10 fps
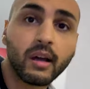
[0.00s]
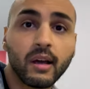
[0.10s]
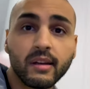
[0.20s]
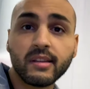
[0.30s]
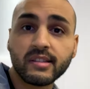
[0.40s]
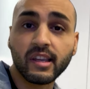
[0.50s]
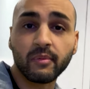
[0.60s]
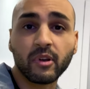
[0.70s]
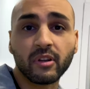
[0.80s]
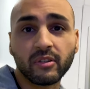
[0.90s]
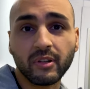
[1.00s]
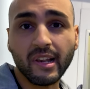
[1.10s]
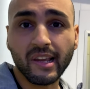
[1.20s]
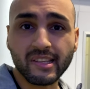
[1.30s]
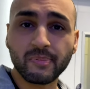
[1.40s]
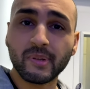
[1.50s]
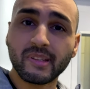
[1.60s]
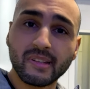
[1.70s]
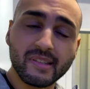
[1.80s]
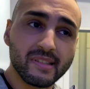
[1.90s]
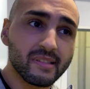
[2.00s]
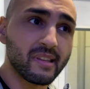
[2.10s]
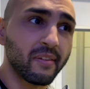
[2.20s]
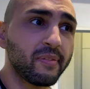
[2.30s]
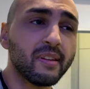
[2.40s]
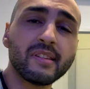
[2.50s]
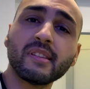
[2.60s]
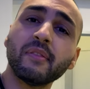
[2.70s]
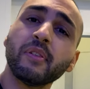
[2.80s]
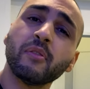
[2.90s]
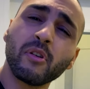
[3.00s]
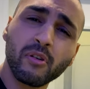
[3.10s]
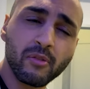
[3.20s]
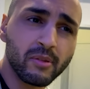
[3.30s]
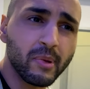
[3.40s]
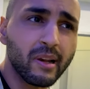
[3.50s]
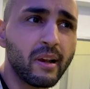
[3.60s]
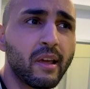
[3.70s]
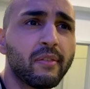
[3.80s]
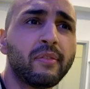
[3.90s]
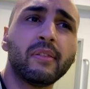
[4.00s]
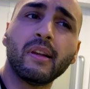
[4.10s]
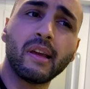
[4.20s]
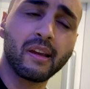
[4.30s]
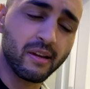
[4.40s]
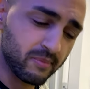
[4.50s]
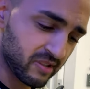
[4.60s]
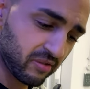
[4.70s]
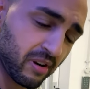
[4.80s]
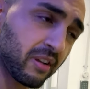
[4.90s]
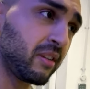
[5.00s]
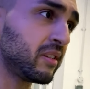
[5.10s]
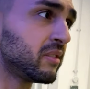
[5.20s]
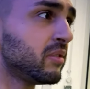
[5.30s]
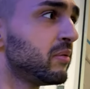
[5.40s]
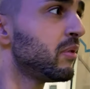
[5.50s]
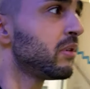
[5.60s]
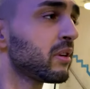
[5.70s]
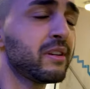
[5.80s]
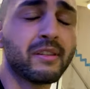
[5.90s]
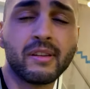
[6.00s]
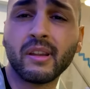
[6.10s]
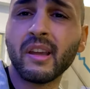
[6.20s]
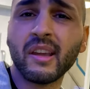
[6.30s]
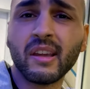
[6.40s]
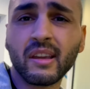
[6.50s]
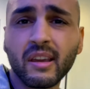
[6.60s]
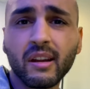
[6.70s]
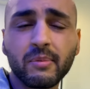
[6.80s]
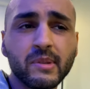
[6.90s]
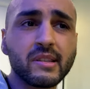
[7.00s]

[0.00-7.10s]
I did say I'm gonna do legs, but there's definitely something wrong with my left leg. I'm struggling to walk and get up the